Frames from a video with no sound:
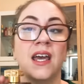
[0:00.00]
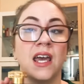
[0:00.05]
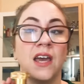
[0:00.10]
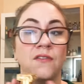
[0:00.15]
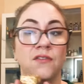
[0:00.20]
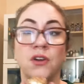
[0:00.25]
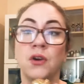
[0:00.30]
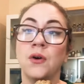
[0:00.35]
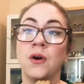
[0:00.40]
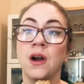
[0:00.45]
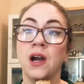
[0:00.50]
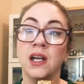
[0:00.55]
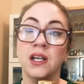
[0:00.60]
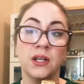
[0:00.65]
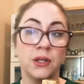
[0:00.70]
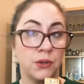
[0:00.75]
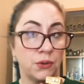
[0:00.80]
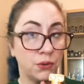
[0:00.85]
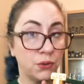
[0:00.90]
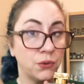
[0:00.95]
If you are
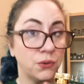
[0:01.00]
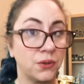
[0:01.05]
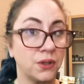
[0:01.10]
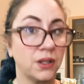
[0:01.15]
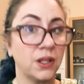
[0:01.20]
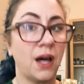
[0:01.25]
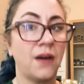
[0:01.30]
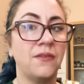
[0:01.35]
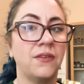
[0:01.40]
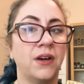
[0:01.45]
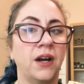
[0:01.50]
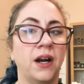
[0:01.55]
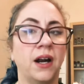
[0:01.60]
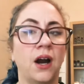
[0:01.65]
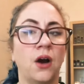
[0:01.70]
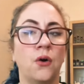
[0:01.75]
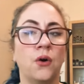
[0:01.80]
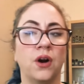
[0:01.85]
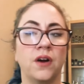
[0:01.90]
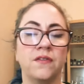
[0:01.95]
an oud
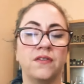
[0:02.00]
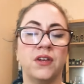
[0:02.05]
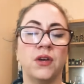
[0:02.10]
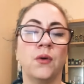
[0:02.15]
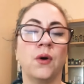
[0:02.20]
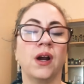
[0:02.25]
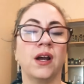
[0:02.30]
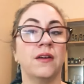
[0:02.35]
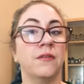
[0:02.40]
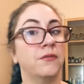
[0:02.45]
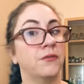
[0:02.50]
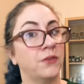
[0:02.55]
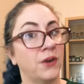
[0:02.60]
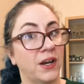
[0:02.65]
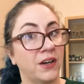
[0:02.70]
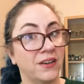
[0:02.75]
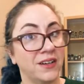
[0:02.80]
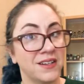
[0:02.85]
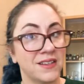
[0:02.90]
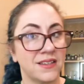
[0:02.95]
lover or if you are a
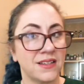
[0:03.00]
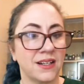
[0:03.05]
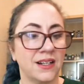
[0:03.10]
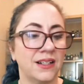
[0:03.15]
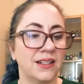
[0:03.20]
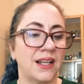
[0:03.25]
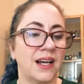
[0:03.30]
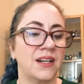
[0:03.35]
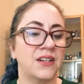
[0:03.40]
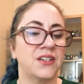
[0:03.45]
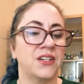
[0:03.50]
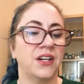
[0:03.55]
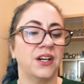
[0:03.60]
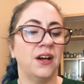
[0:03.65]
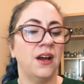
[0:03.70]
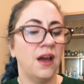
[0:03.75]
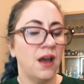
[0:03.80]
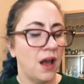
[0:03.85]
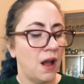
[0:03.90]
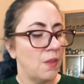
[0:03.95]
fragrance
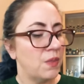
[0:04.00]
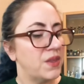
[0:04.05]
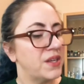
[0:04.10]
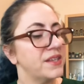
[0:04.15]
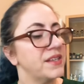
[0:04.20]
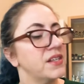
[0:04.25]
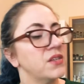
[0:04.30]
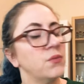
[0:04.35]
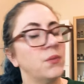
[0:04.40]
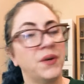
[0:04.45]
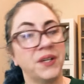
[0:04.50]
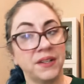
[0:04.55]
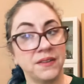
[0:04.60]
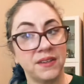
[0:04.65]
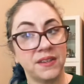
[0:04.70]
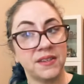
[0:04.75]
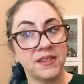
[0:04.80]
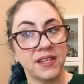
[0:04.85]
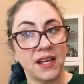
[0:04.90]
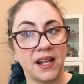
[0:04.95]
collector, this is one of
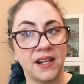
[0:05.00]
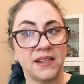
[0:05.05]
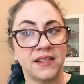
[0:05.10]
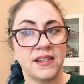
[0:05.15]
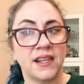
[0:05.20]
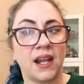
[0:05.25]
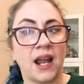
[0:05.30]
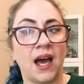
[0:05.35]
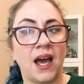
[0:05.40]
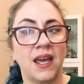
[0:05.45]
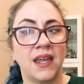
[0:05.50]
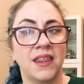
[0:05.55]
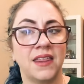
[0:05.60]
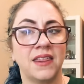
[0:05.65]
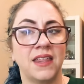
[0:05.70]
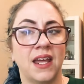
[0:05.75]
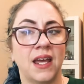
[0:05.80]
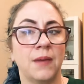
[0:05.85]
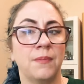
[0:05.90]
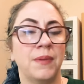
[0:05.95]
the scents that I
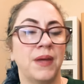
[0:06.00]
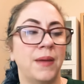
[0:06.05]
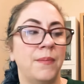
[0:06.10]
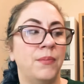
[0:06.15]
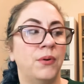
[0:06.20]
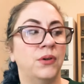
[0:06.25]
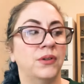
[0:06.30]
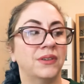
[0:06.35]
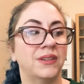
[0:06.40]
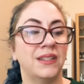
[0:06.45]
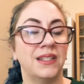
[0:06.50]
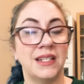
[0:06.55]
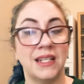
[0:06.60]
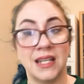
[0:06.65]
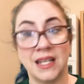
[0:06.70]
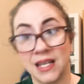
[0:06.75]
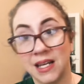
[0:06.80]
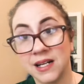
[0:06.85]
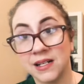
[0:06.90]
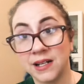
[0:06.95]
think people
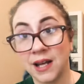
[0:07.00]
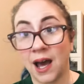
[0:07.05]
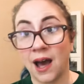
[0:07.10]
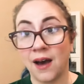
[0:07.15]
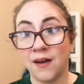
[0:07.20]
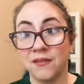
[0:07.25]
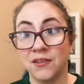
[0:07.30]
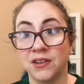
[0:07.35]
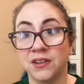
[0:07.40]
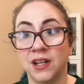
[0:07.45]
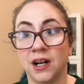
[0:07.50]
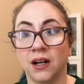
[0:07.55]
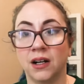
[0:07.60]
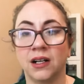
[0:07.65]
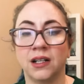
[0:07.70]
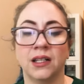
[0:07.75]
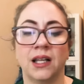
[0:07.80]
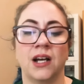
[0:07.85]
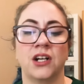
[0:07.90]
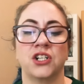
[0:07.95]
need to have in their
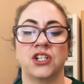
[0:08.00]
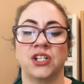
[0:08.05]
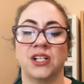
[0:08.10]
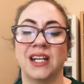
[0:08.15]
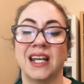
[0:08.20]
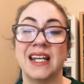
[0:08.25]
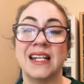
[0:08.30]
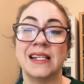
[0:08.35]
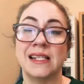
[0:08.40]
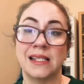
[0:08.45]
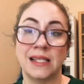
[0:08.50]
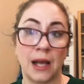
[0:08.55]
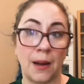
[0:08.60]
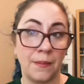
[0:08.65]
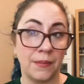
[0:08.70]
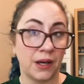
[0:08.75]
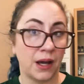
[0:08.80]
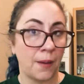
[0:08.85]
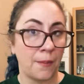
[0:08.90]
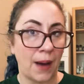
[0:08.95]
collection in
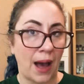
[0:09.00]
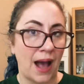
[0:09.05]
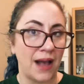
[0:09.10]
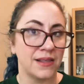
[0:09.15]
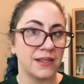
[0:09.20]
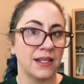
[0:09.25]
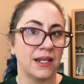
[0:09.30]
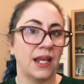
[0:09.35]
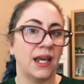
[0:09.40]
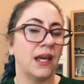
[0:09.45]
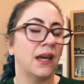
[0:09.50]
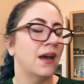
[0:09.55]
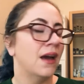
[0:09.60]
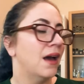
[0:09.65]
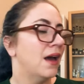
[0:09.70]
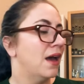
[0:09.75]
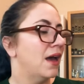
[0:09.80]
some capacity.